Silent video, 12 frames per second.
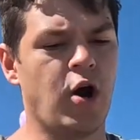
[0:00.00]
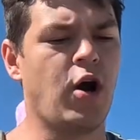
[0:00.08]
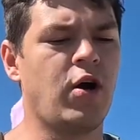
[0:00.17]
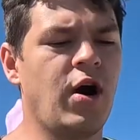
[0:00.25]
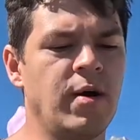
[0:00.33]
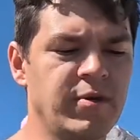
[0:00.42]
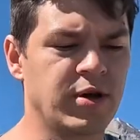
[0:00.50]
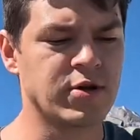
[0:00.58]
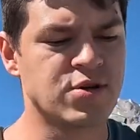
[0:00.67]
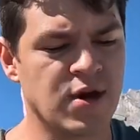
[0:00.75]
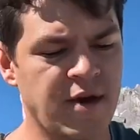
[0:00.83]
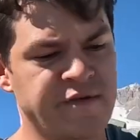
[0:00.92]
oh, I'm gonna
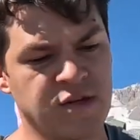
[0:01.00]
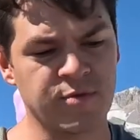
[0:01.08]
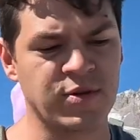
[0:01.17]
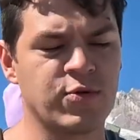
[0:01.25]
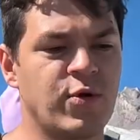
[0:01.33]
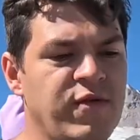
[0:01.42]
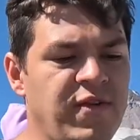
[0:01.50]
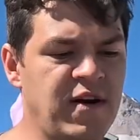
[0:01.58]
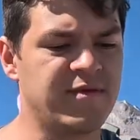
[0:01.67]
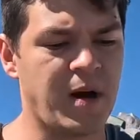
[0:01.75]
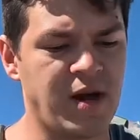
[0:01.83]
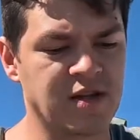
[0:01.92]
drive somewhere
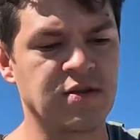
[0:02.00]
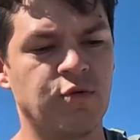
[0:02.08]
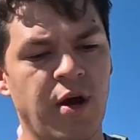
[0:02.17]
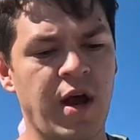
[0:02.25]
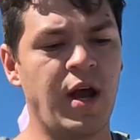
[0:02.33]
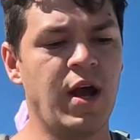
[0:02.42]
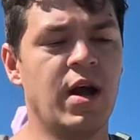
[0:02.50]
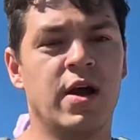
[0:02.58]
25 miles away.